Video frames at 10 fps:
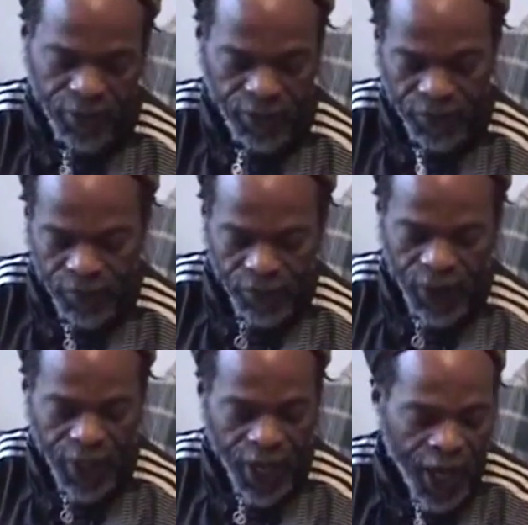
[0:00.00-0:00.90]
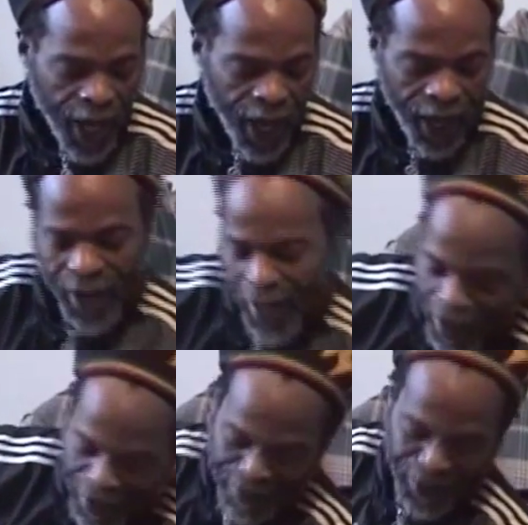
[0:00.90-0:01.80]
Yeah,
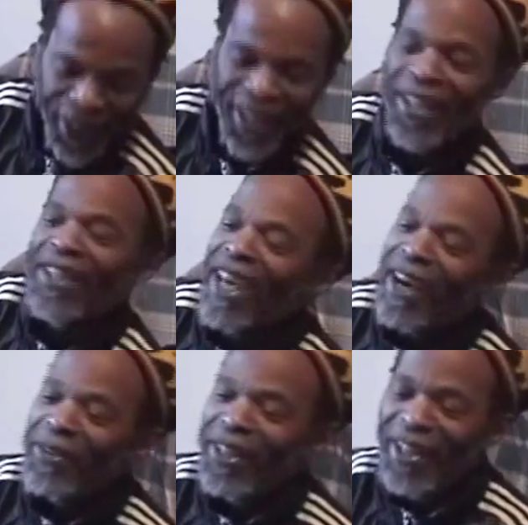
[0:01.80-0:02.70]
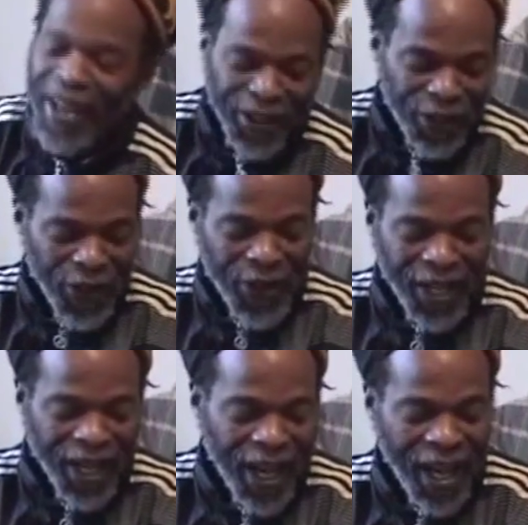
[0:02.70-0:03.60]
minutes after they
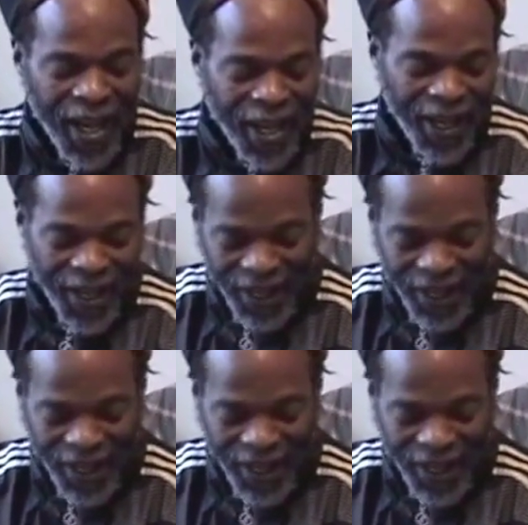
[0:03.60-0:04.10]
took it